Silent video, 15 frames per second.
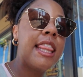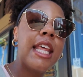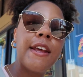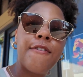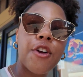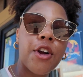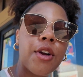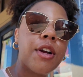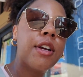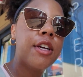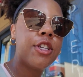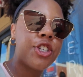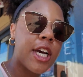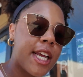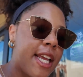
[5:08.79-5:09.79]
And then if you're
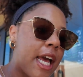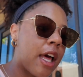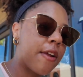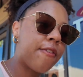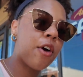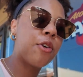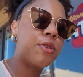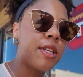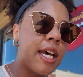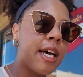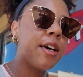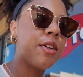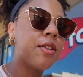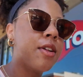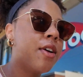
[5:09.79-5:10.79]
checking out of a
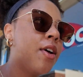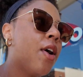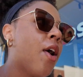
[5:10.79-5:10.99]
hotel,